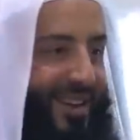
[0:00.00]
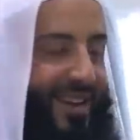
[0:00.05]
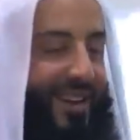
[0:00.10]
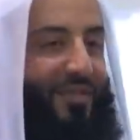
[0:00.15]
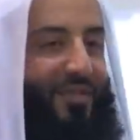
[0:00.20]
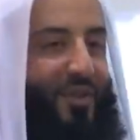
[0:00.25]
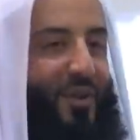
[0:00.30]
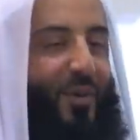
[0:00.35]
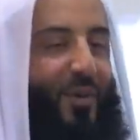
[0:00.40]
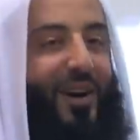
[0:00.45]

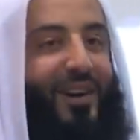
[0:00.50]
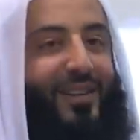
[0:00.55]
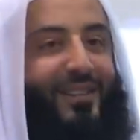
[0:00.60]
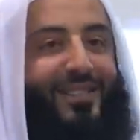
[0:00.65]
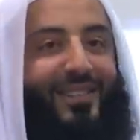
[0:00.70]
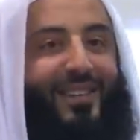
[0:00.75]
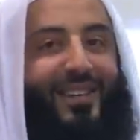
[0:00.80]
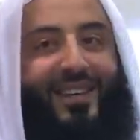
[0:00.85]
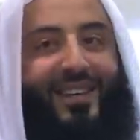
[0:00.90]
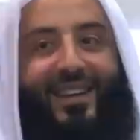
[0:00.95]
If you want,
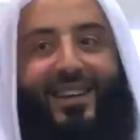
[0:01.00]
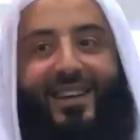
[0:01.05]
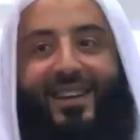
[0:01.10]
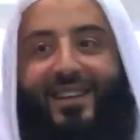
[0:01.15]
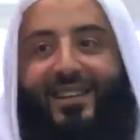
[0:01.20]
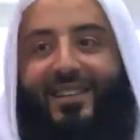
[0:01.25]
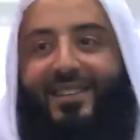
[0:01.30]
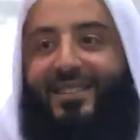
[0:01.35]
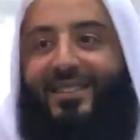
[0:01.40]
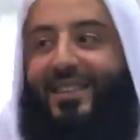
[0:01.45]

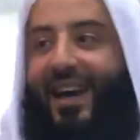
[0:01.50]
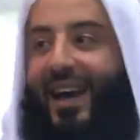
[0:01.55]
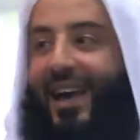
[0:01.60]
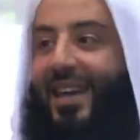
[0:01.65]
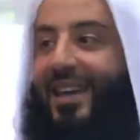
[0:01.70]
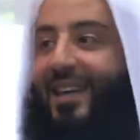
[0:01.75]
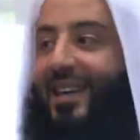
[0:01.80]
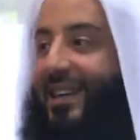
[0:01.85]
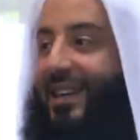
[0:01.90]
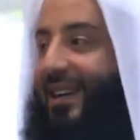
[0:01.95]

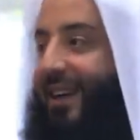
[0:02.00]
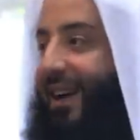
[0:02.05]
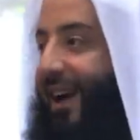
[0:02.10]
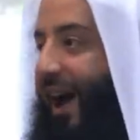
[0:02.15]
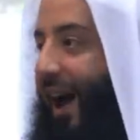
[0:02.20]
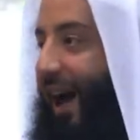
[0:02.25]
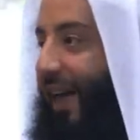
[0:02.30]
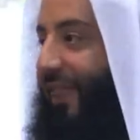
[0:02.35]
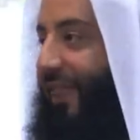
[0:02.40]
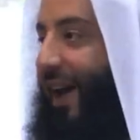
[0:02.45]
take
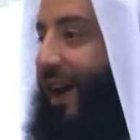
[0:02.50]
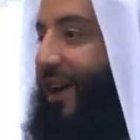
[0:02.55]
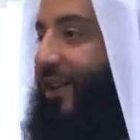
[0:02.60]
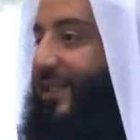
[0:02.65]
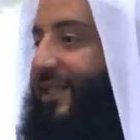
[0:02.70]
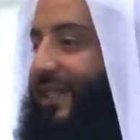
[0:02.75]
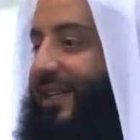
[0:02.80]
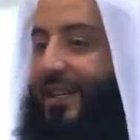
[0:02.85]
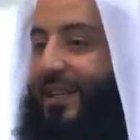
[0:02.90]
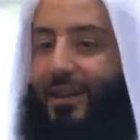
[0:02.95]

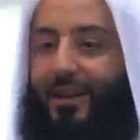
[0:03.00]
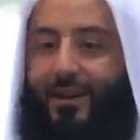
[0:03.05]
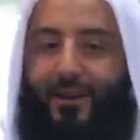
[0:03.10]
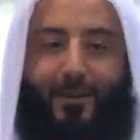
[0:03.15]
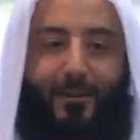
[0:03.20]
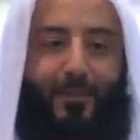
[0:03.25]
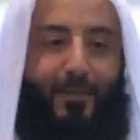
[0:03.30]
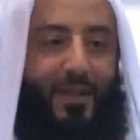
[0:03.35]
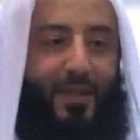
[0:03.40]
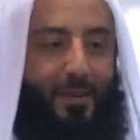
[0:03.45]

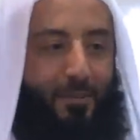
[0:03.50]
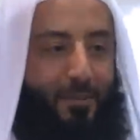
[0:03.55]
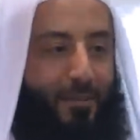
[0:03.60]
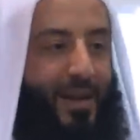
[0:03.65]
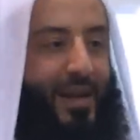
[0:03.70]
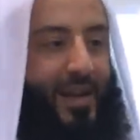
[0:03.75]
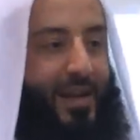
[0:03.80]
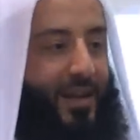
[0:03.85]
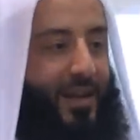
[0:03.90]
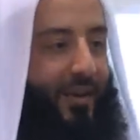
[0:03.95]
1,000
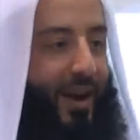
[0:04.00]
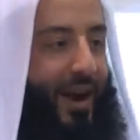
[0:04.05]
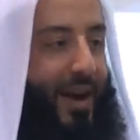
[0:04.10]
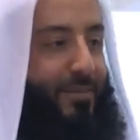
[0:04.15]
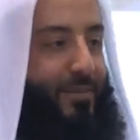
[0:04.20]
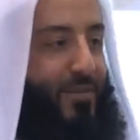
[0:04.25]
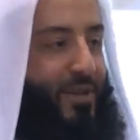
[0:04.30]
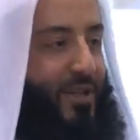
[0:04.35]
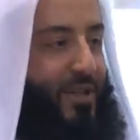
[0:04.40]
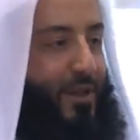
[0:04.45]

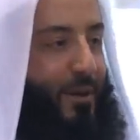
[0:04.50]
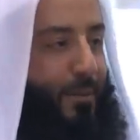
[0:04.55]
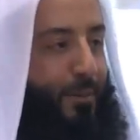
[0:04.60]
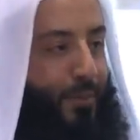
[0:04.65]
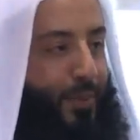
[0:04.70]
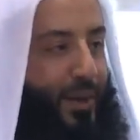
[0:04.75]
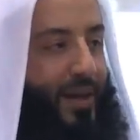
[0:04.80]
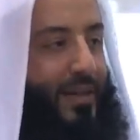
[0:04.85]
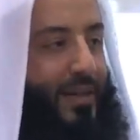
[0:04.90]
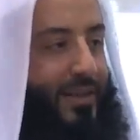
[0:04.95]
milligrams
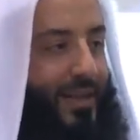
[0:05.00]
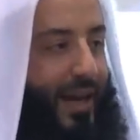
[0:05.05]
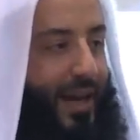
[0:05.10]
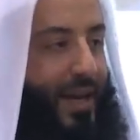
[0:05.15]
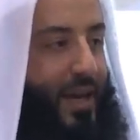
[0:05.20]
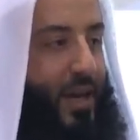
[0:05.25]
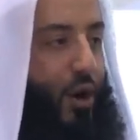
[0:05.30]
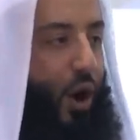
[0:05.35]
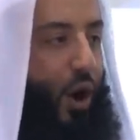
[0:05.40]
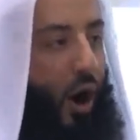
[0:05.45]
per
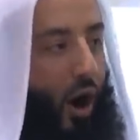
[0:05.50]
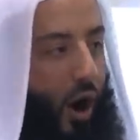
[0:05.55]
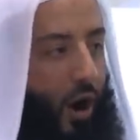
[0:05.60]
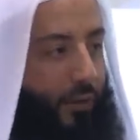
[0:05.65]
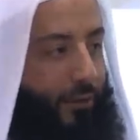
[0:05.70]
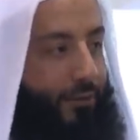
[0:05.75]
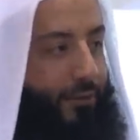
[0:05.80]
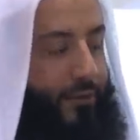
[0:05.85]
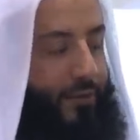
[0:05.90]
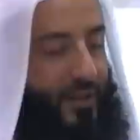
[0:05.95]
day
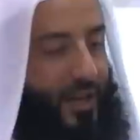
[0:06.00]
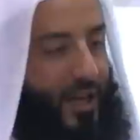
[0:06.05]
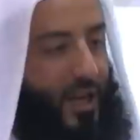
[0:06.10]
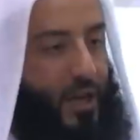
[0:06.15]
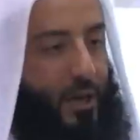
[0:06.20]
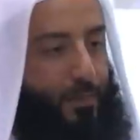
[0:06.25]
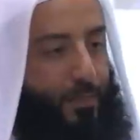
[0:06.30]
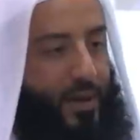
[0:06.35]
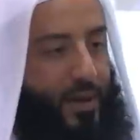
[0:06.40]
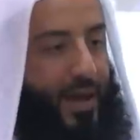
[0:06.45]
of the
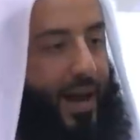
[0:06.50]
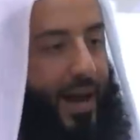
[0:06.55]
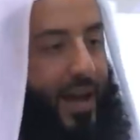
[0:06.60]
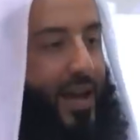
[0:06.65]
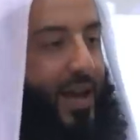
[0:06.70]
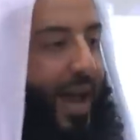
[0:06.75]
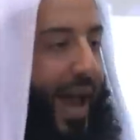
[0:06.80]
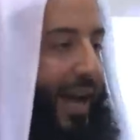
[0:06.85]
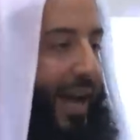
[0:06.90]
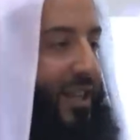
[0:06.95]

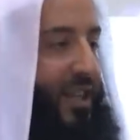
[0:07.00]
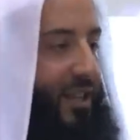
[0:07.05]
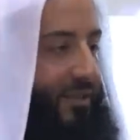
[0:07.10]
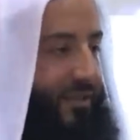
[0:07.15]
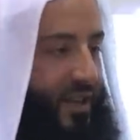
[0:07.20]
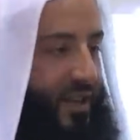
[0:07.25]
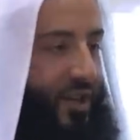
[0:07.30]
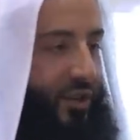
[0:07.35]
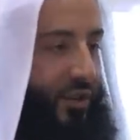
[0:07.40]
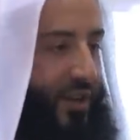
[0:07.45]
EPA active
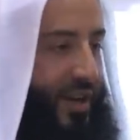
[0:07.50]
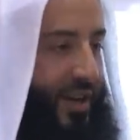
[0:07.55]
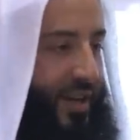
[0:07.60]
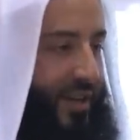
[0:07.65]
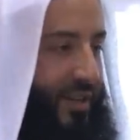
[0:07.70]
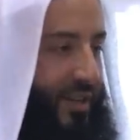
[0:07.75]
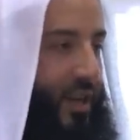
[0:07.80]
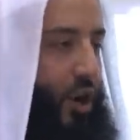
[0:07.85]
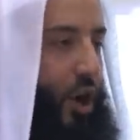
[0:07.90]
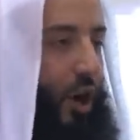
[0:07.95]

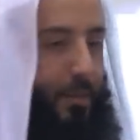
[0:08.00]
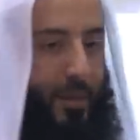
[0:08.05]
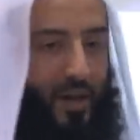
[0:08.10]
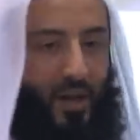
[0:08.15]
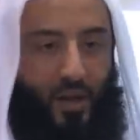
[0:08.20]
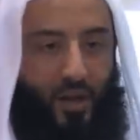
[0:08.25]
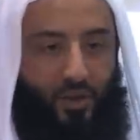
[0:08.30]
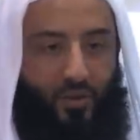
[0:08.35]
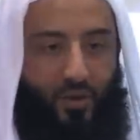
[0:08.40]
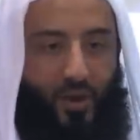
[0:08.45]
ingredient in
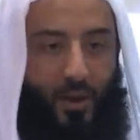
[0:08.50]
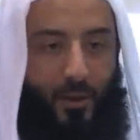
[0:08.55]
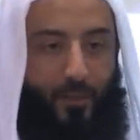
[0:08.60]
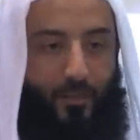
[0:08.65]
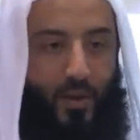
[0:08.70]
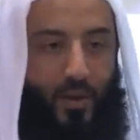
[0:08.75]
omega-3.